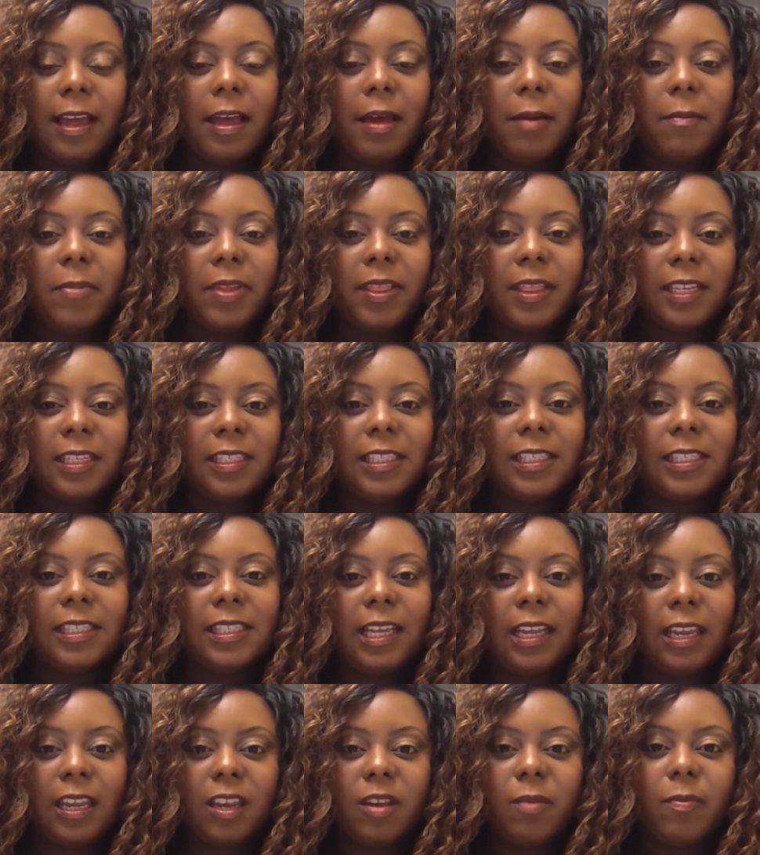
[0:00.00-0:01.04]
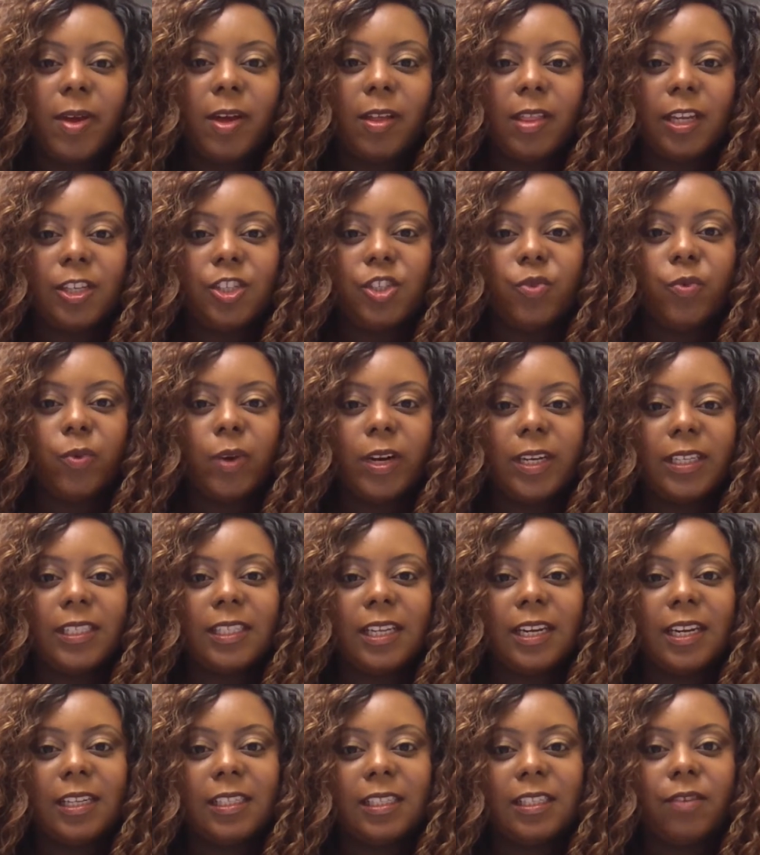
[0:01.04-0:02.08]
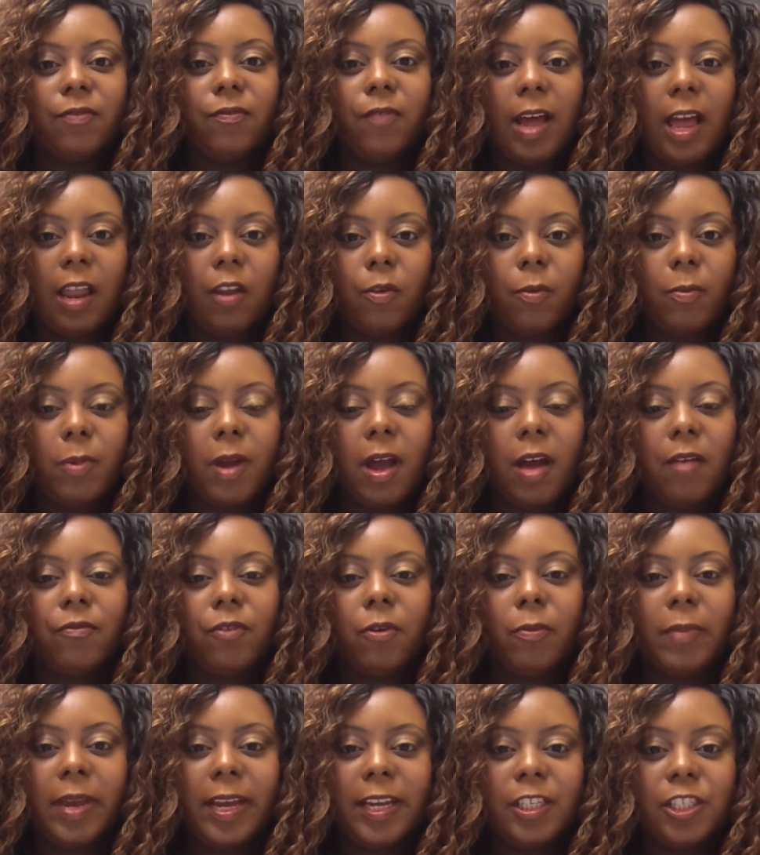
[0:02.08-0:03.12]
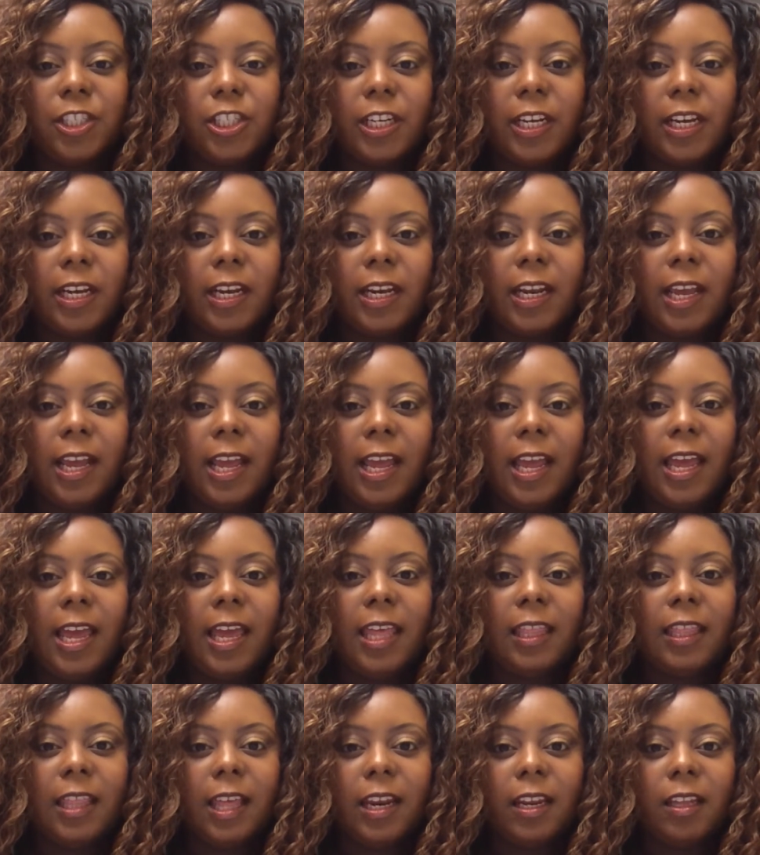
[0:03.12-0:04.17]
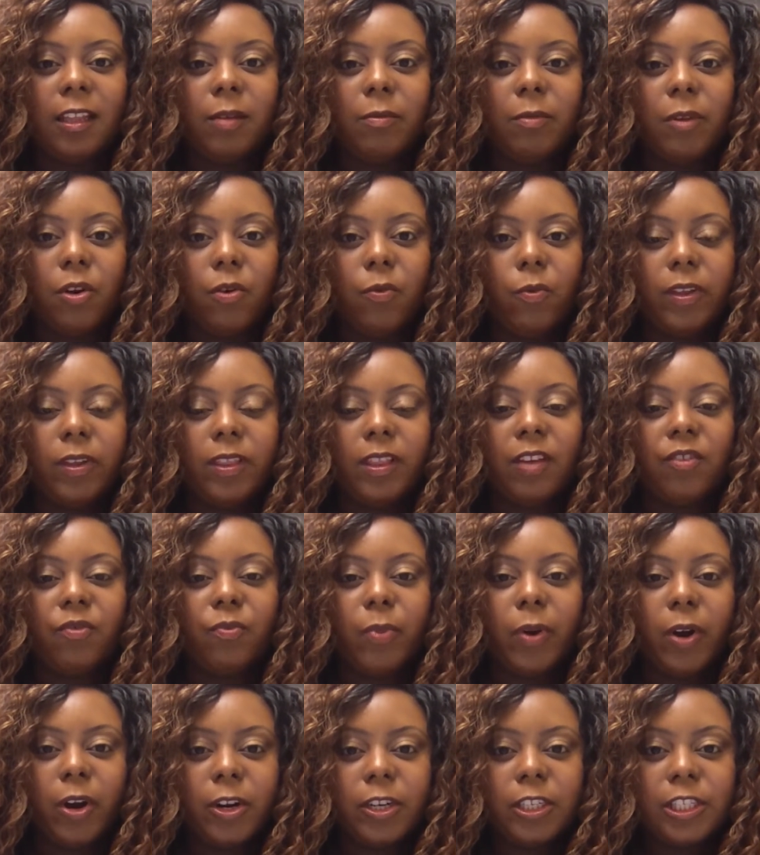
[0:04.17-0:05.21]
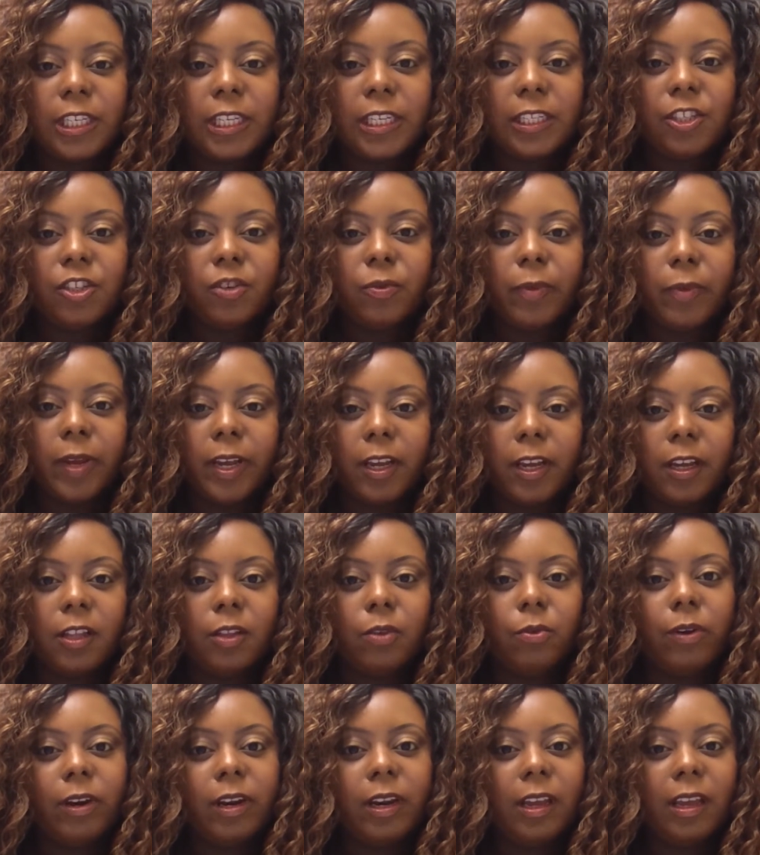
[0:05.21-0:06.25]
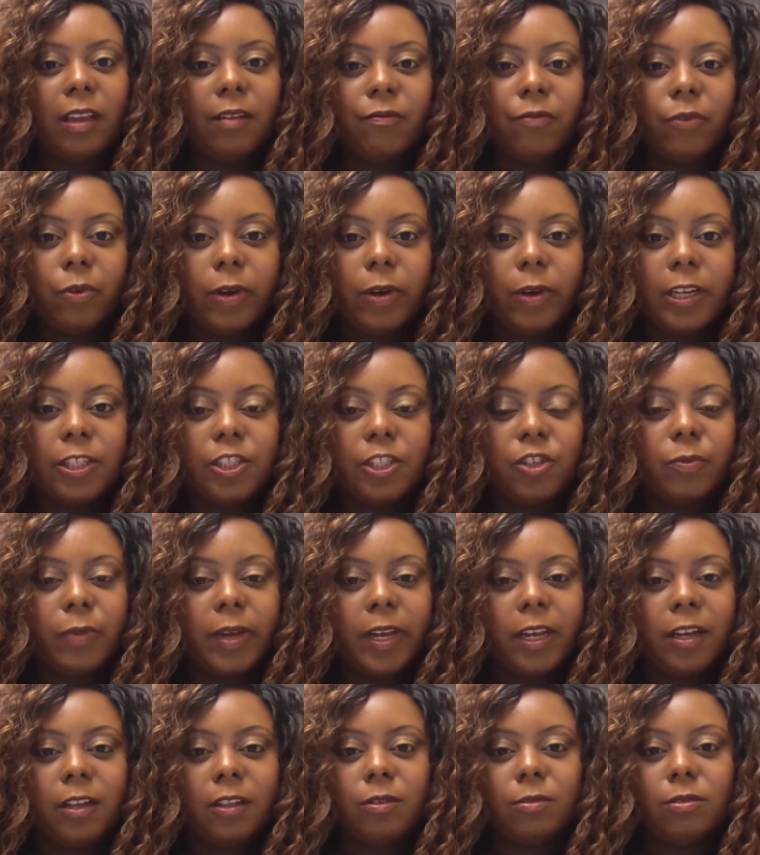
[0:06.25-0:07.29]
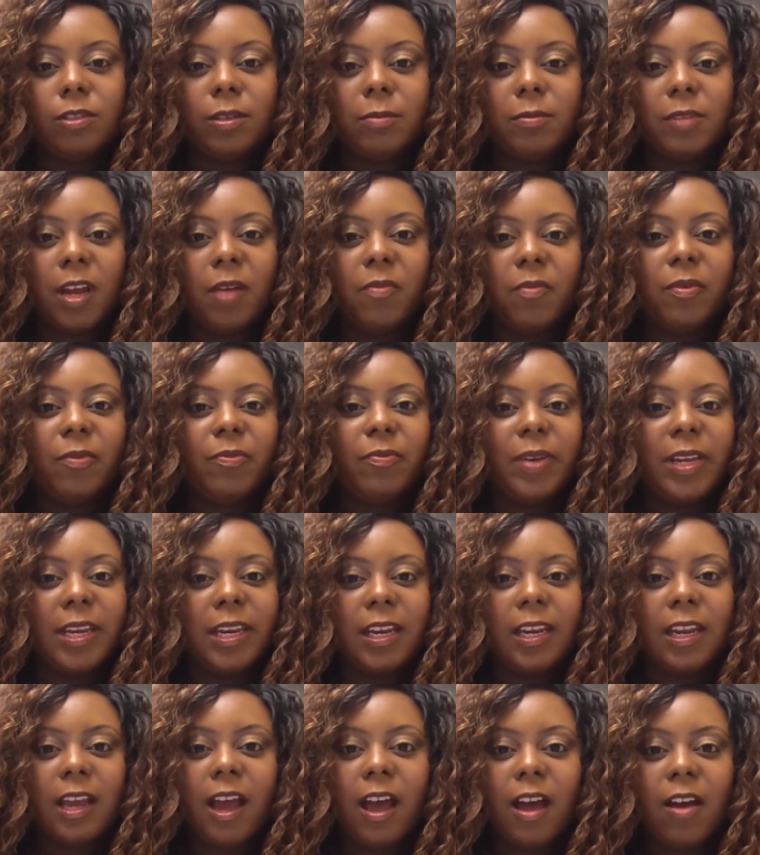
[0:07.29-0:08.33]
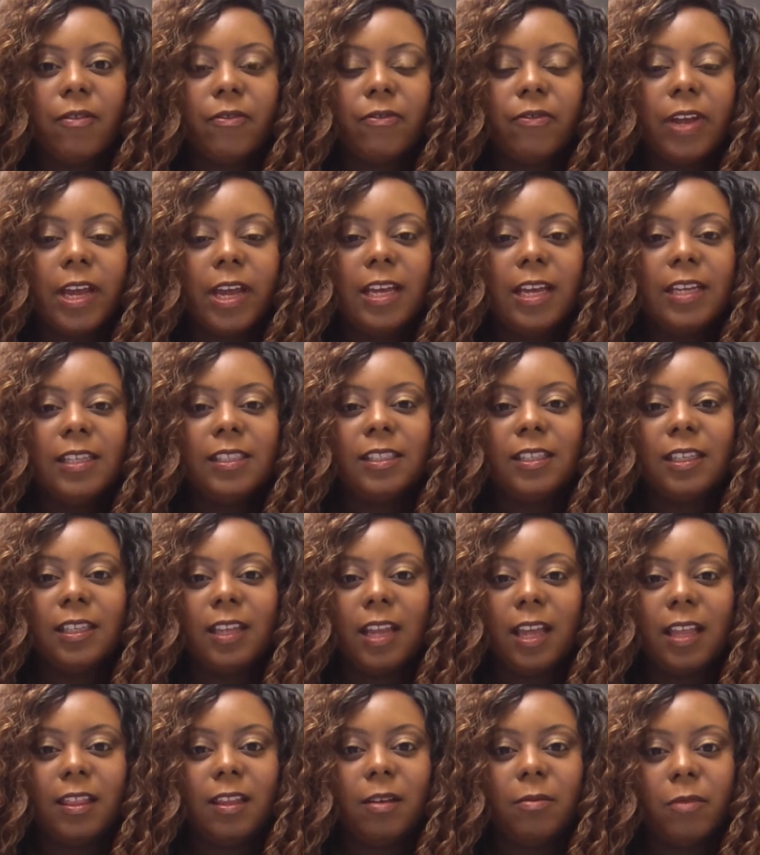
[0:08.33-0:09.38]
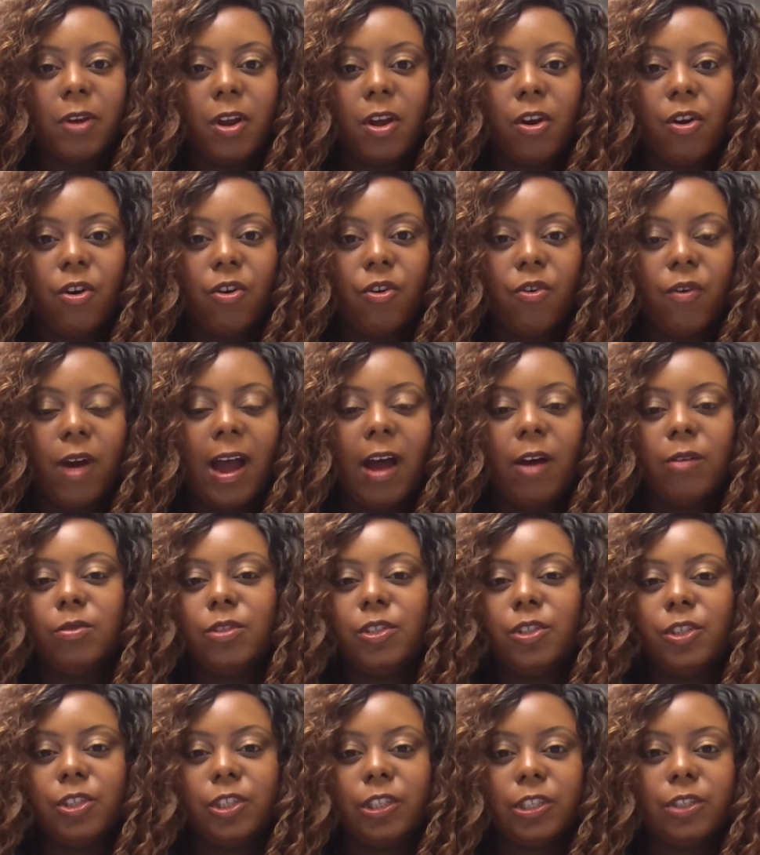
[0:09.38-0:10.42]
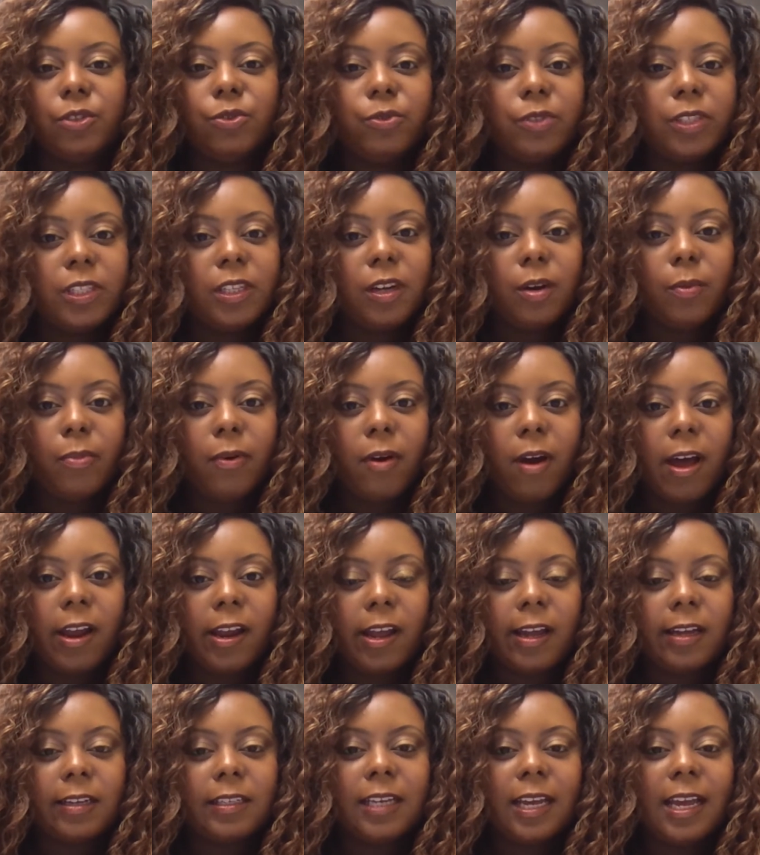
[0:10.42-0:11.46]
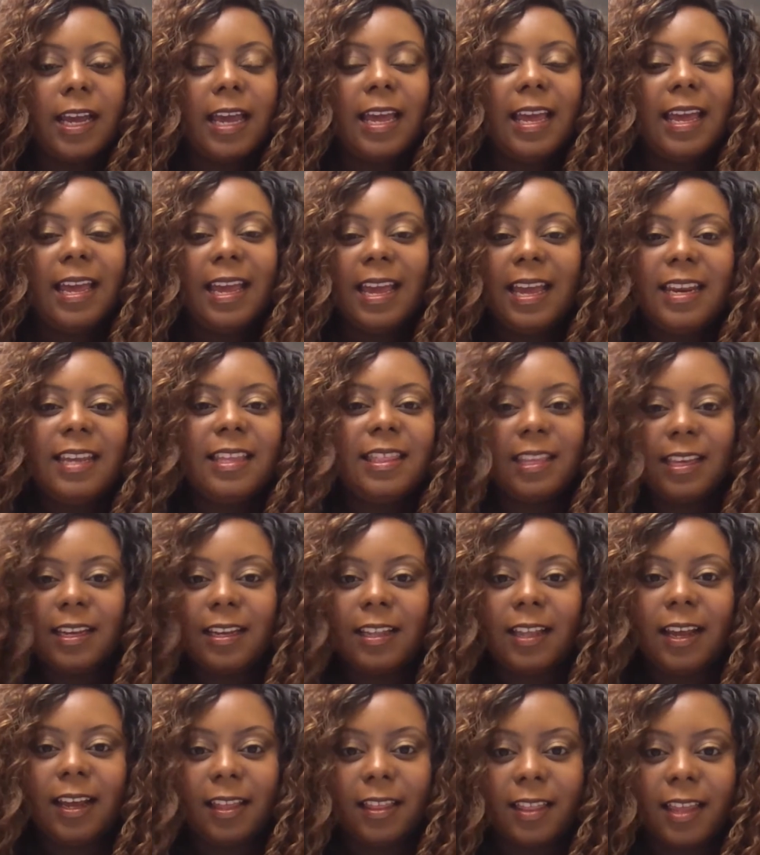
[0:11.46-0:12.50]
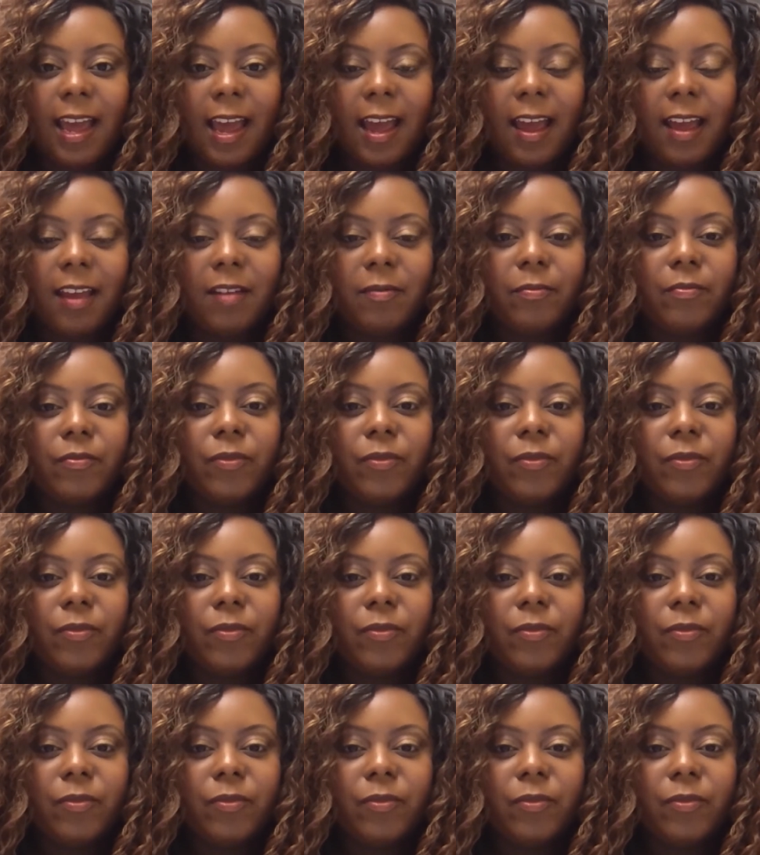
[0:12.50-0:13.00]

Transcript: But this is the email that you want to send as the follow-up confirmation and letting them know what they've purchased. You may include an invoice, you may include some type of PDF to let them know how to use their product, anything like that.